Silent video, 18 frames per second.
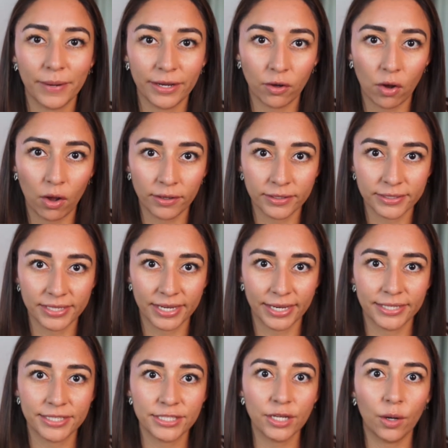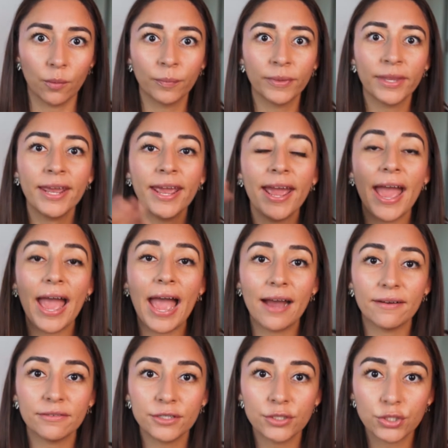my content. So
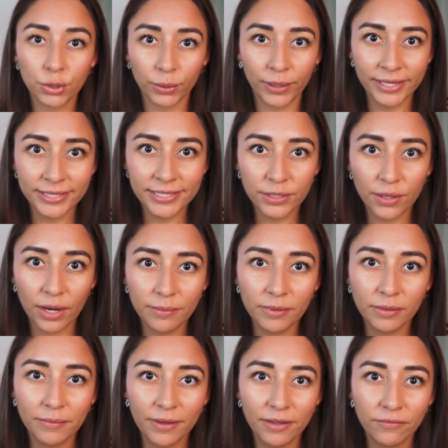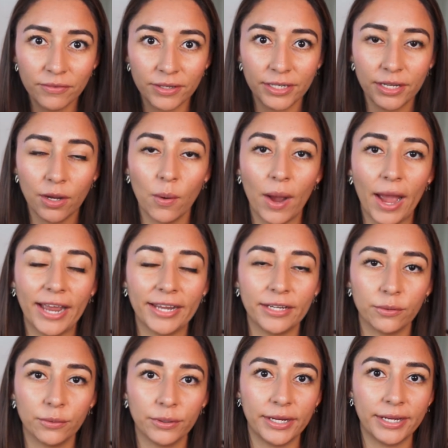after transcribing my video, I
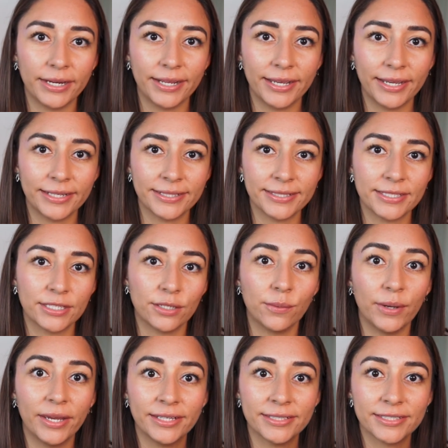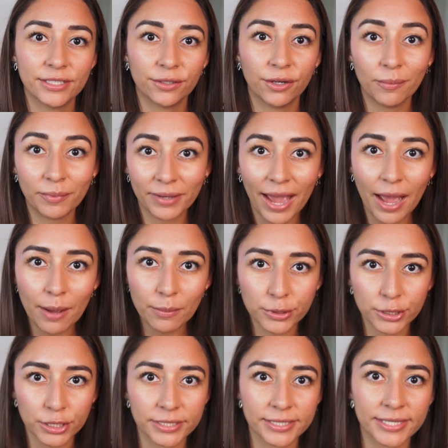create it into Instagram
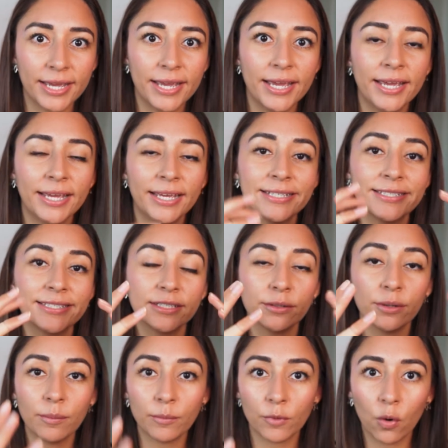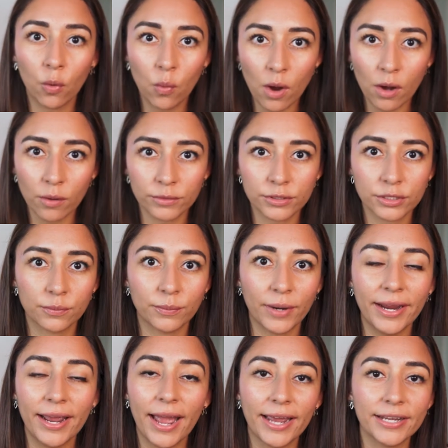captions, Instagram quotes,
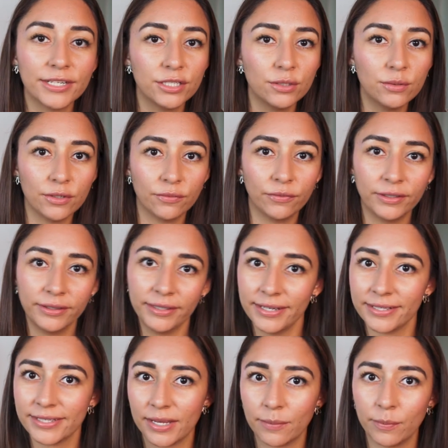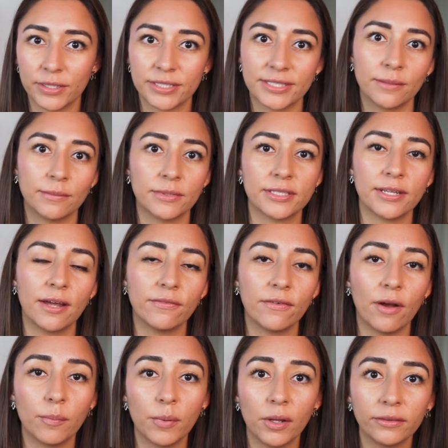right? I do different things. I put some stuff
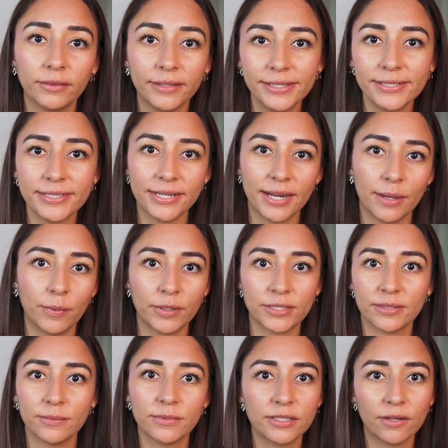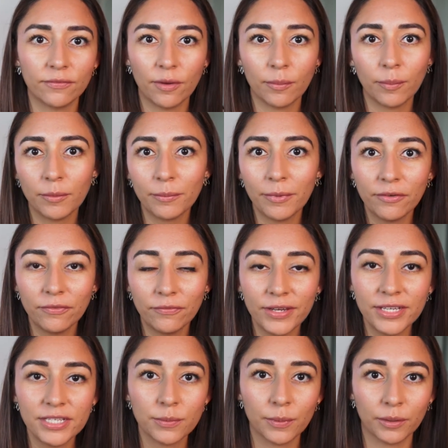up on LinkedIn. I put some stuff up on my
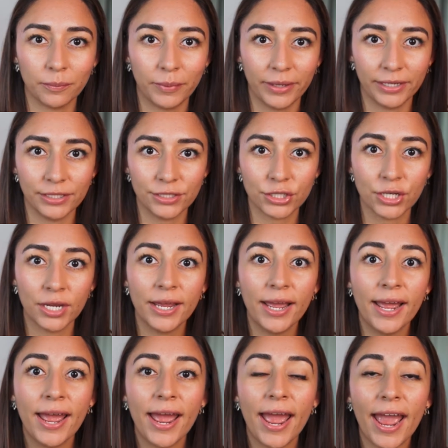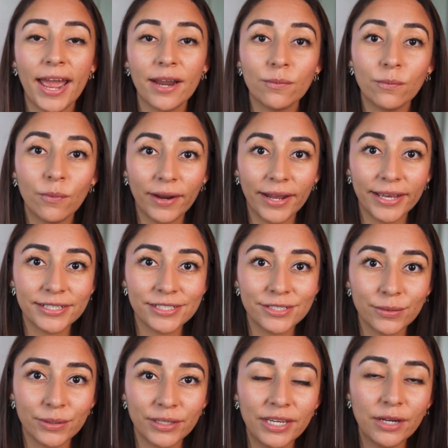Facebook page. And what I
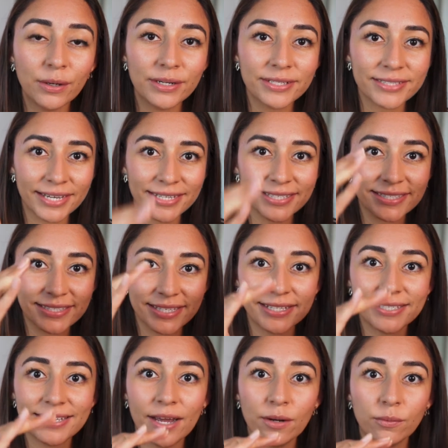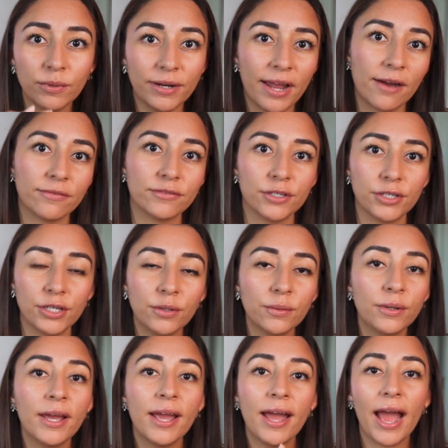do here is I sit down one
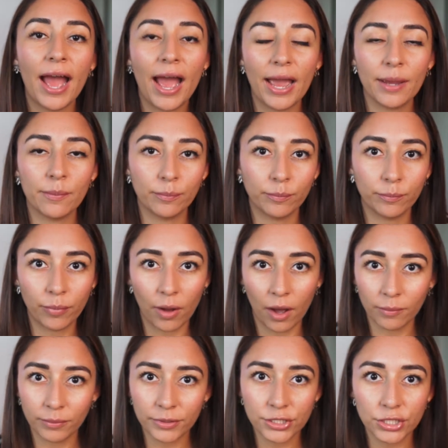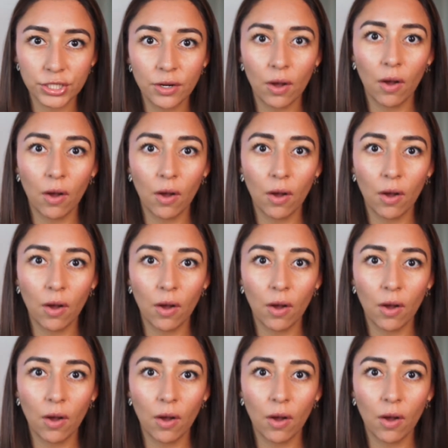afternoon, I publish it